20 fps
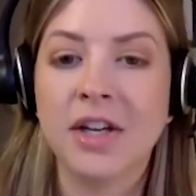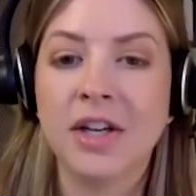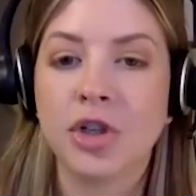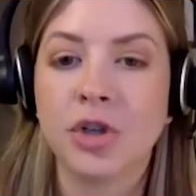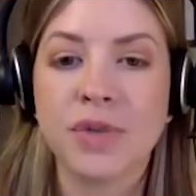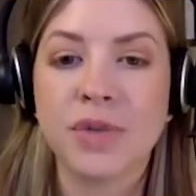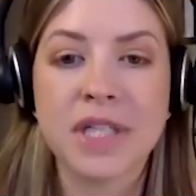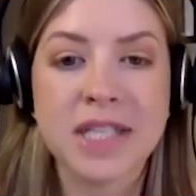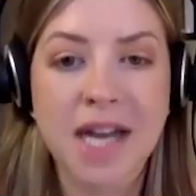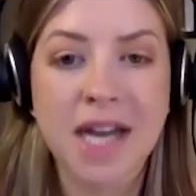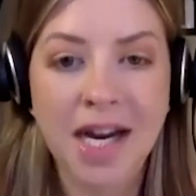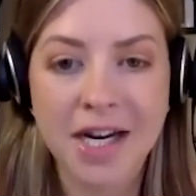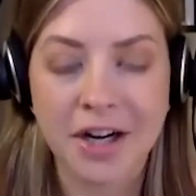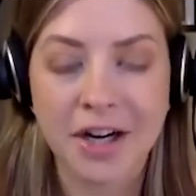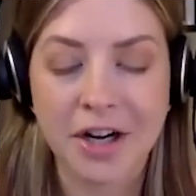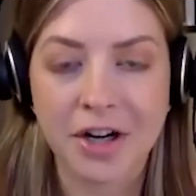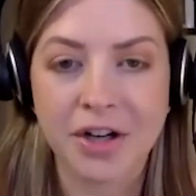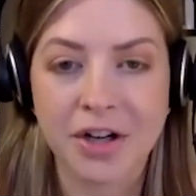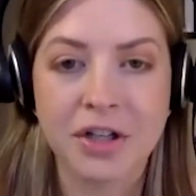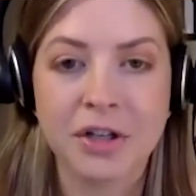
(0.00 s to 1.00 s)
you're
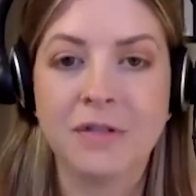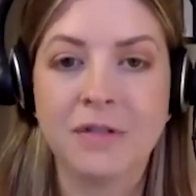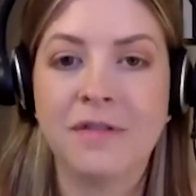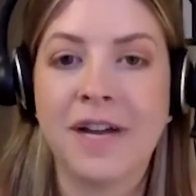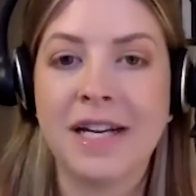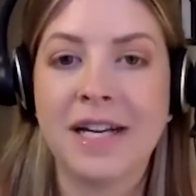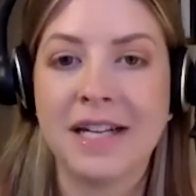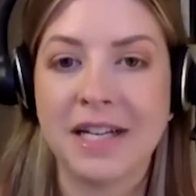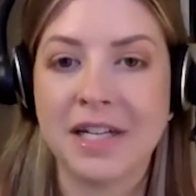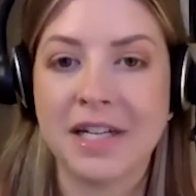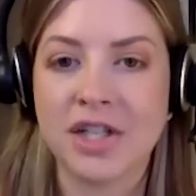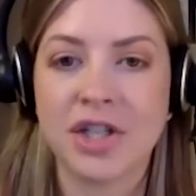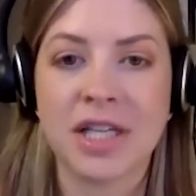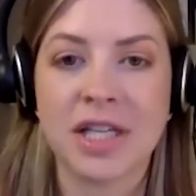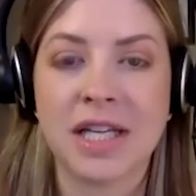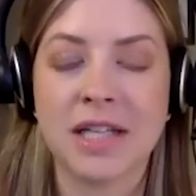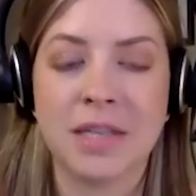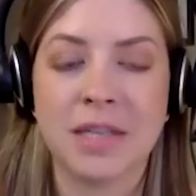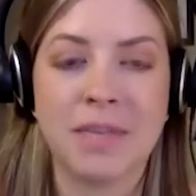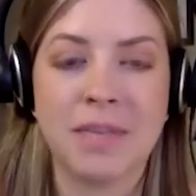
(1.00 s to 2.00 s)
retired, you're
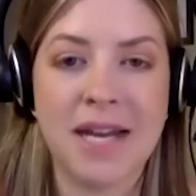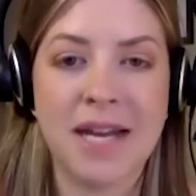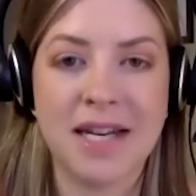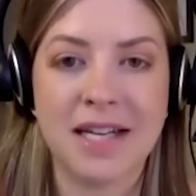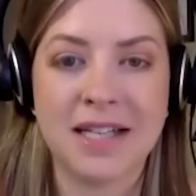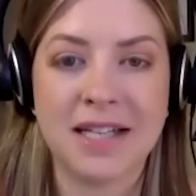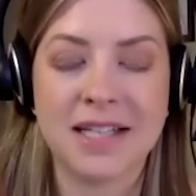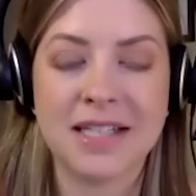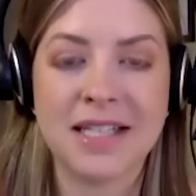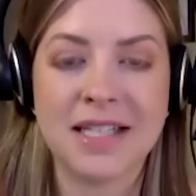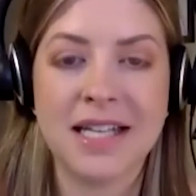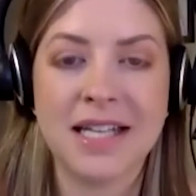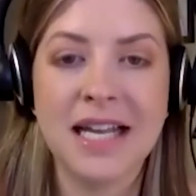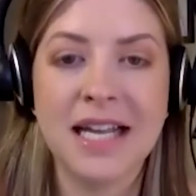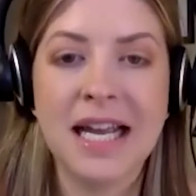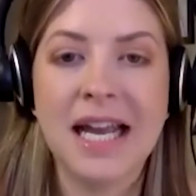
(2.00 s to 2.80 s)
financially independent.